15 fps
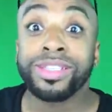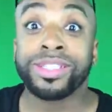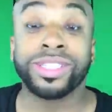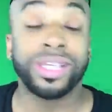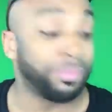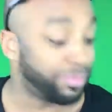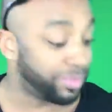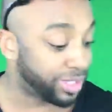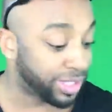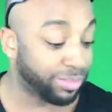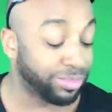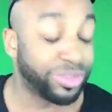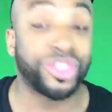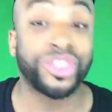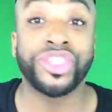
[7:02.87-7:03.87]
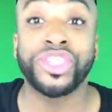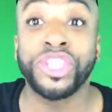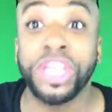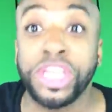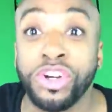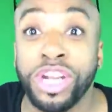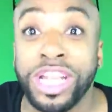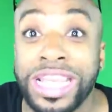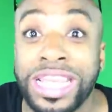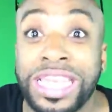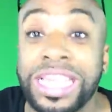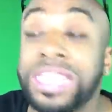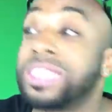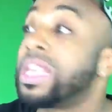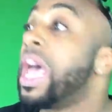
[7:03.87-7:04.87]
some, some
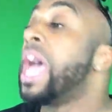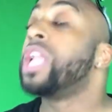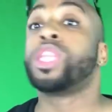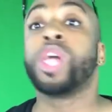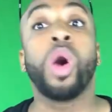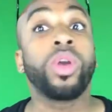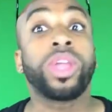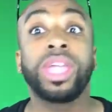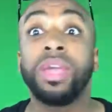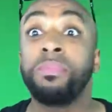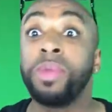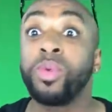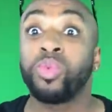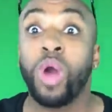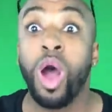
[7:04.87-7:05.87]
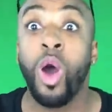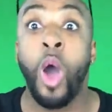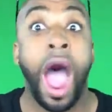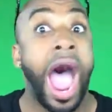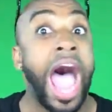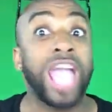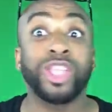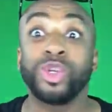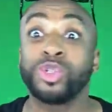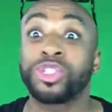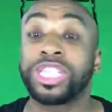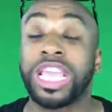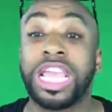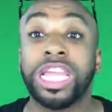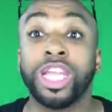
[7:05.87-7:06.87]
chitterlings. Don't get me wrong, I
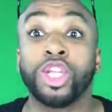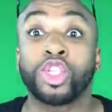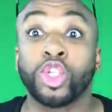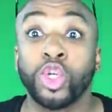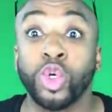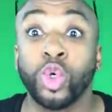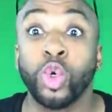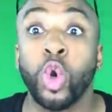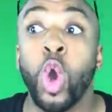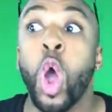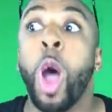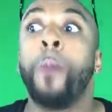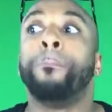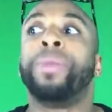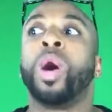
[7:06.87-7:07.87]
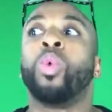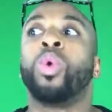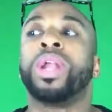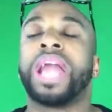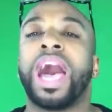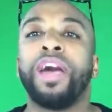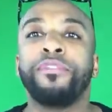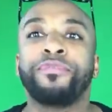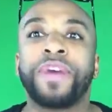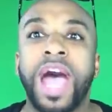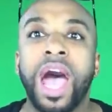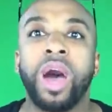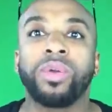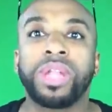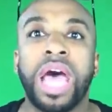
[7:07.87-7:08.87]
used to eat it too. But when I
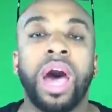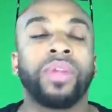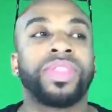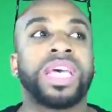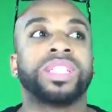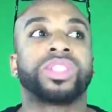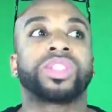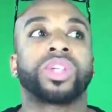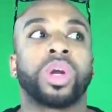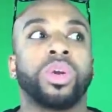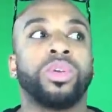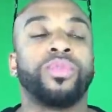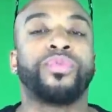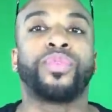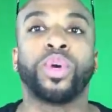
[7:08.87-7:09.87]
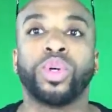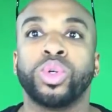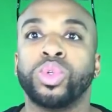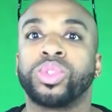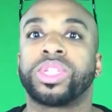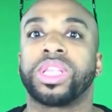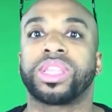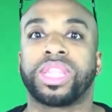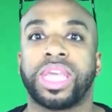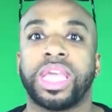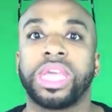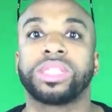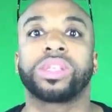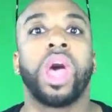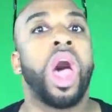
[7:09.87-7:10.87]
found out that certain foods and
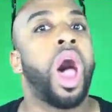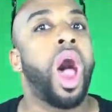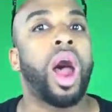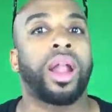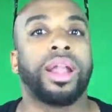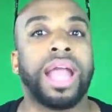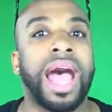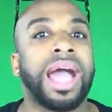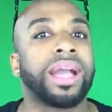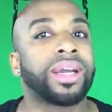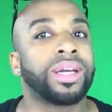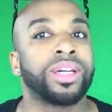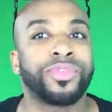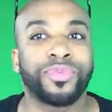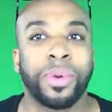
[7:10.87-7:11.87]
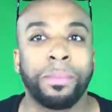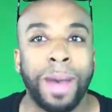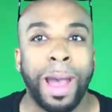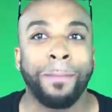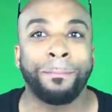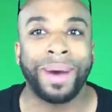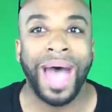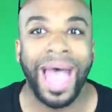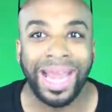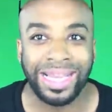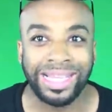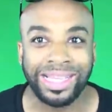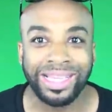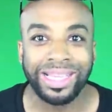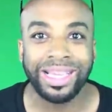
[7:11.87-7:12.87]
things are not good for my
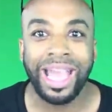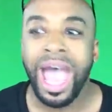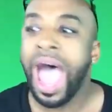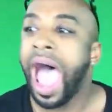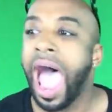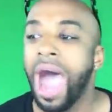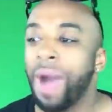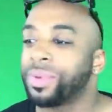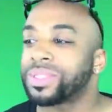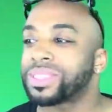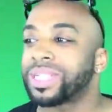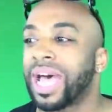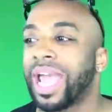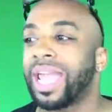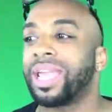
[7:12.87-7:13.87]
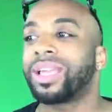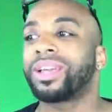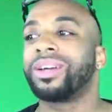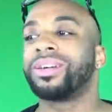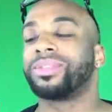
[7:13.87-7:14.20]
body, I was like,